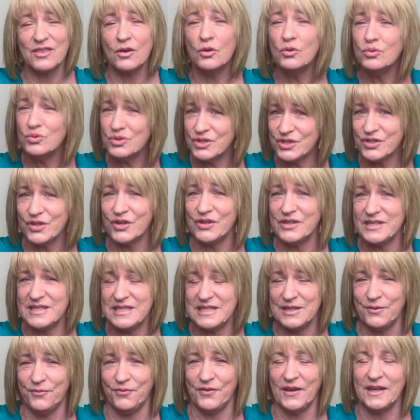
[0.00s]
also
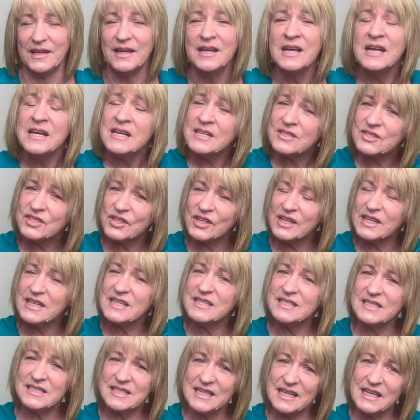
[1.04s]
differ. So you can
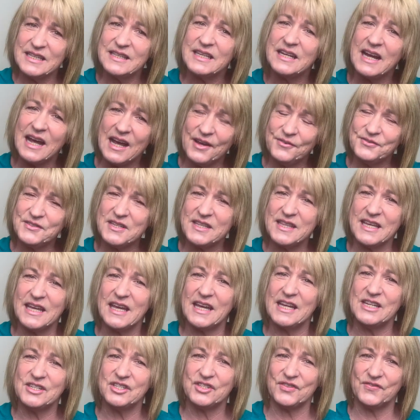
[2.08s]
see that after the
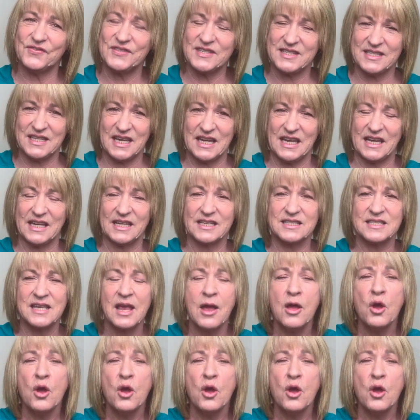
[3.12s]
age of 6,